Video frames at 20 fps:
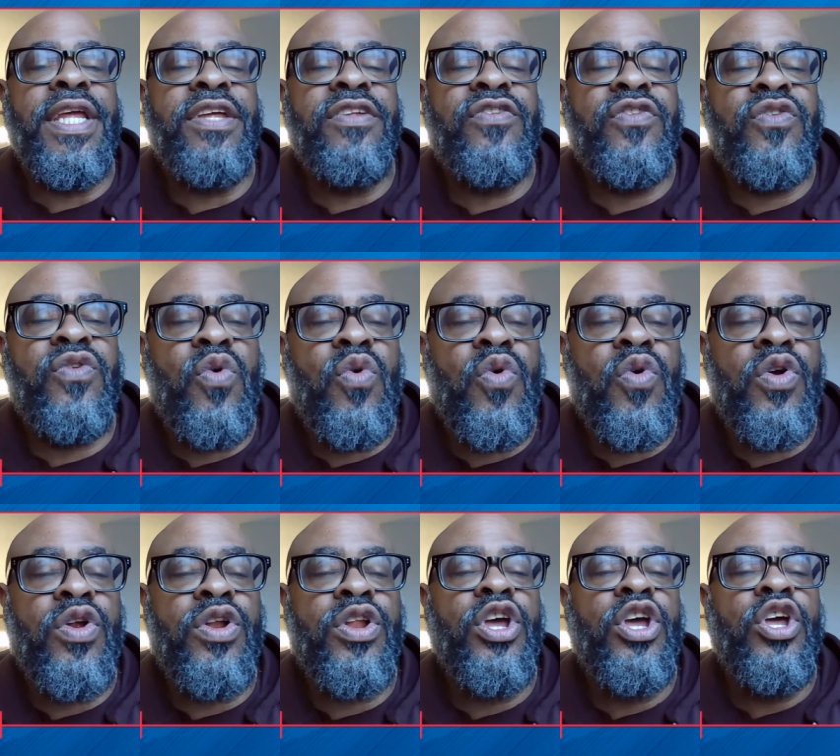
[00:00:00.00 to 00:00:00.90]
he
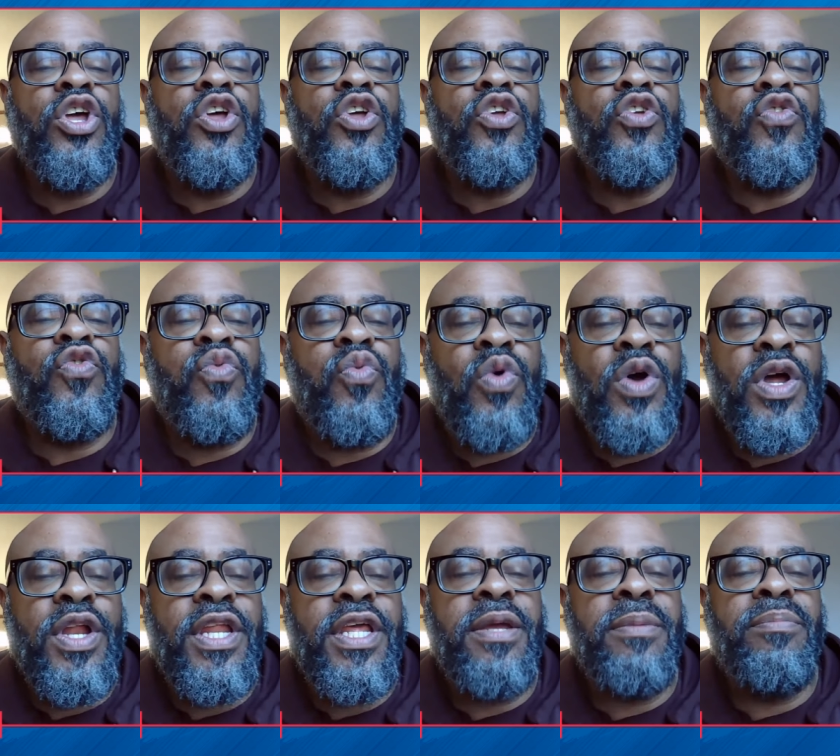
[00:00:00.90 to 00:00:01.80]
scored
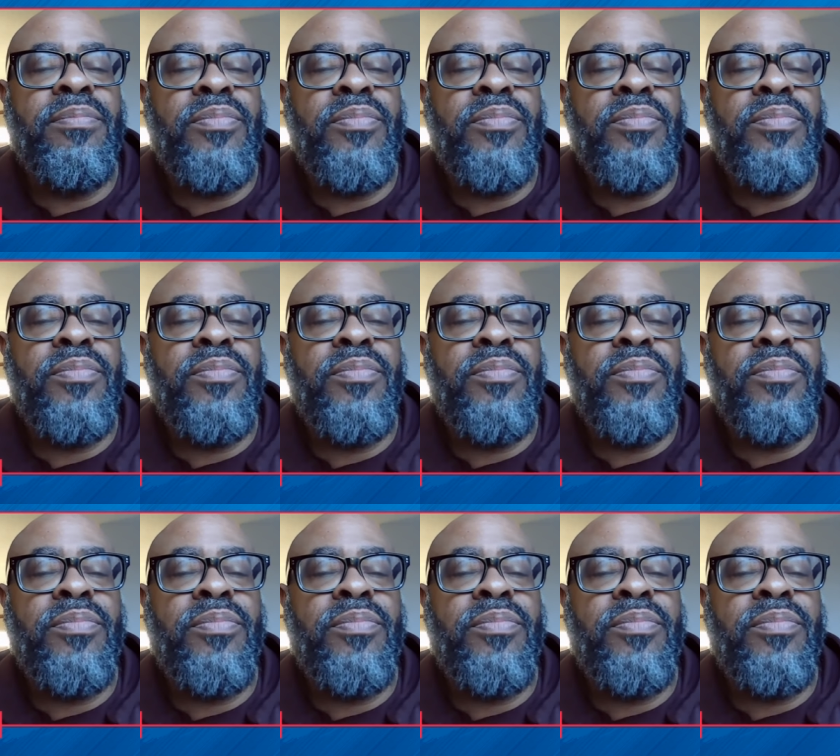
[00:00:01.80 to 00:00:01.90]
twenty